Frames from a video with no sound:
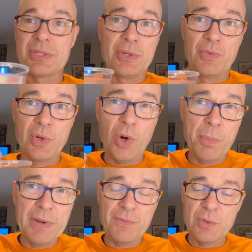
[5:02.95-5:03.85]
So if you're
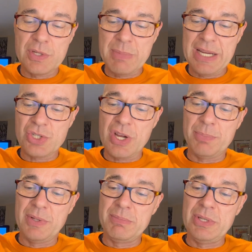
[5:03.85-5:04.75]
hoping for it to make
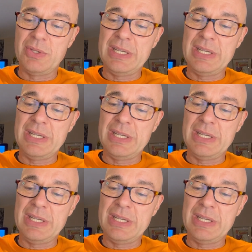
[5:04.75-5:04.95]
chocolate milk,